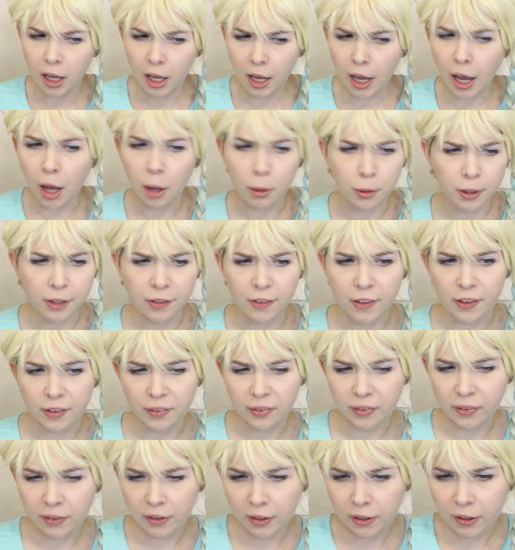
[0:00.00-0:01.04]
How could
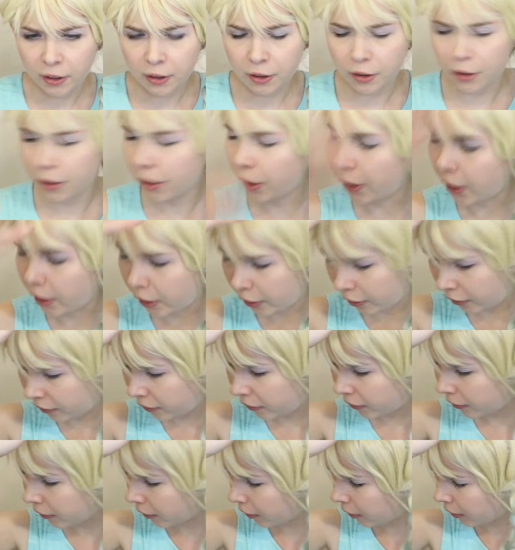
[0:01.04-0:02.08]
this
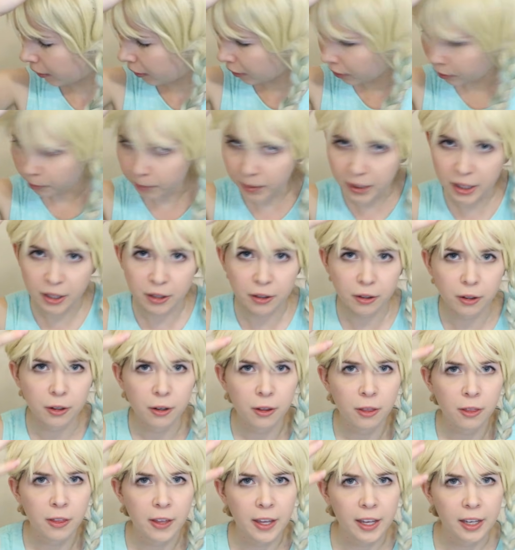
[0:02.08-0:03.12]
curse be a good
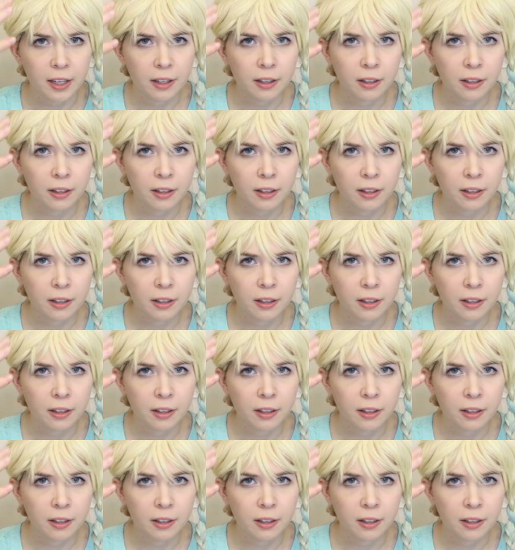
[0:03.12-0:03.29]
thing?